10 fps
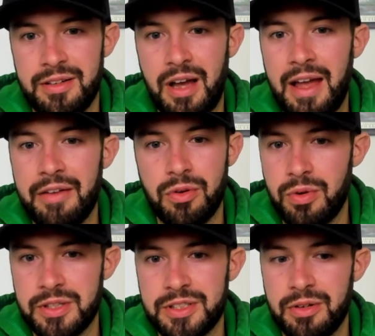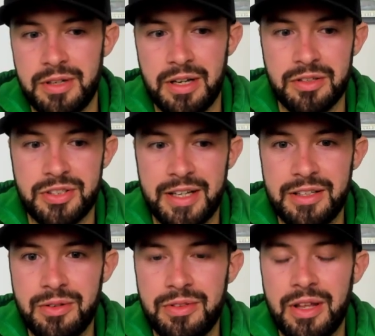Not everyone is going to
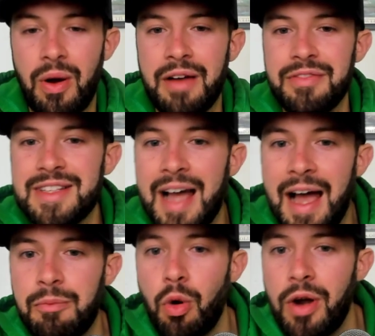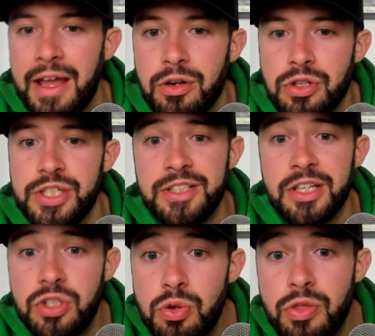understand you, and they don't have the time or energy to
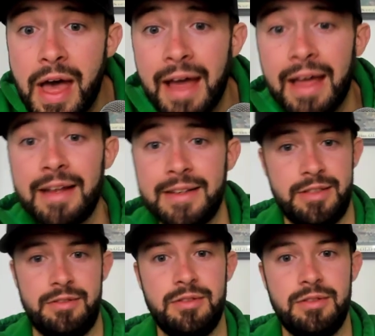do that.